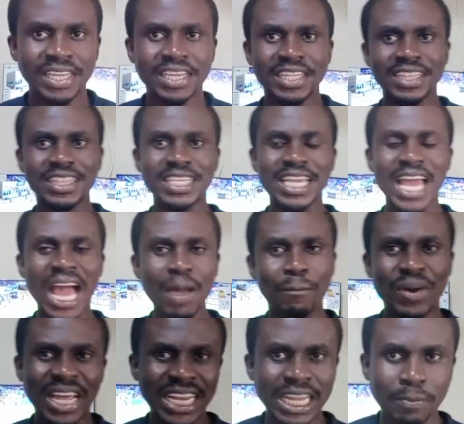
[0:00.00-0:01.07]
the
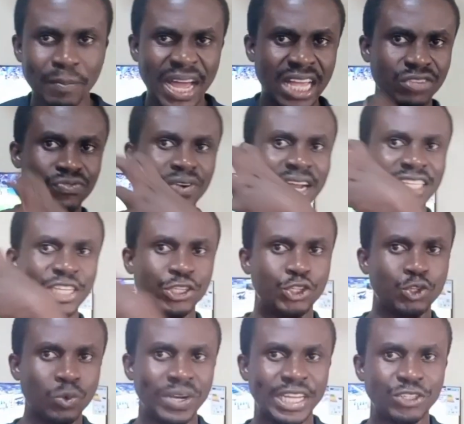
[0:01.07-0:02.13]
upper limb, as far as the
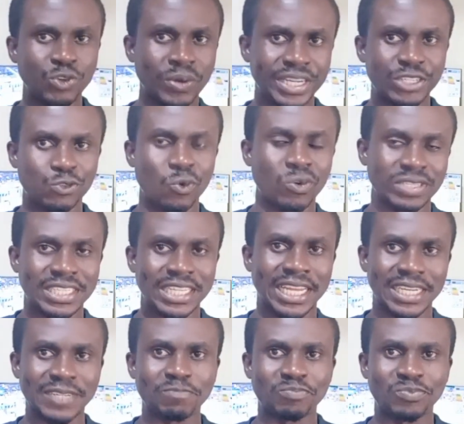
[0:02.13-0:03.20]
shoulder joint is concerned,
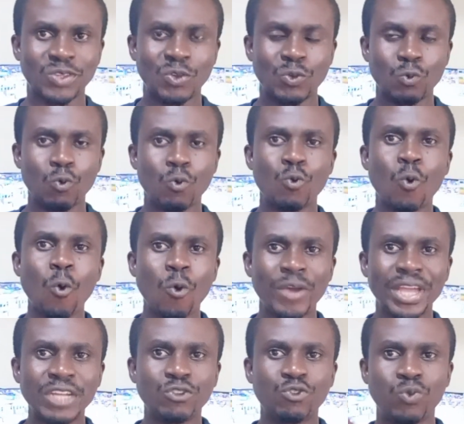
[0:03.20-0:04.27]
will go
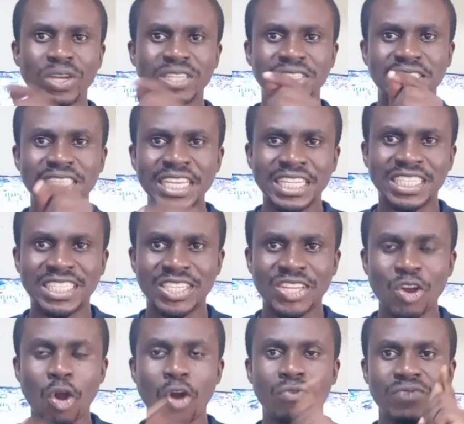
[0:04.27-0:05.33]
into a state
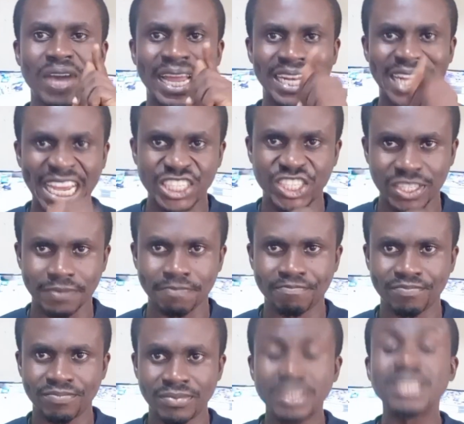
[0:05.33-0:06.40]
of adduction.
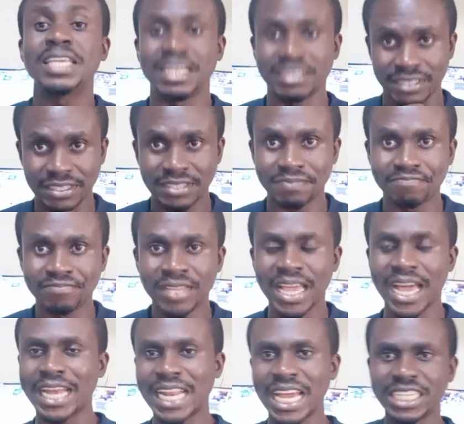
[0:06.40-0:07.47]
Yes,
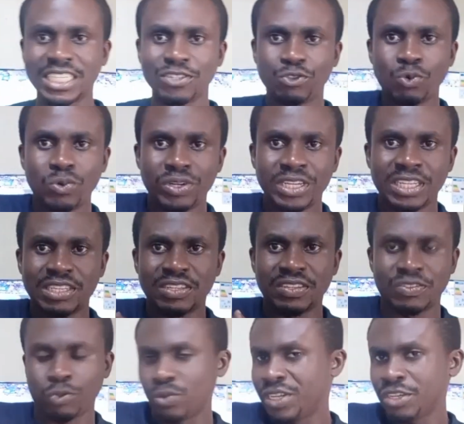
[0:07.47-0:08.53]
adduction. So
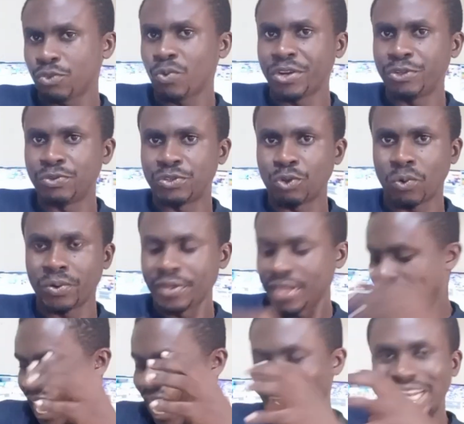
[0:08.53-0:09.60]
this is what you saw,
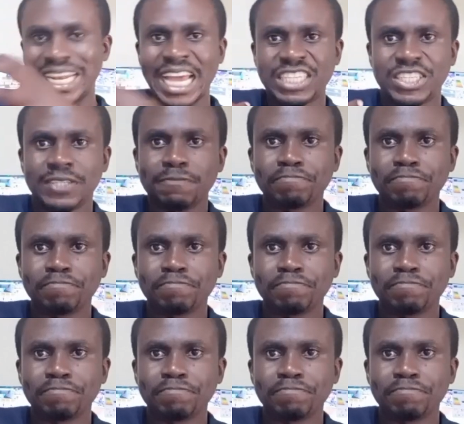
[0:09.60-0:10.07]
adduction.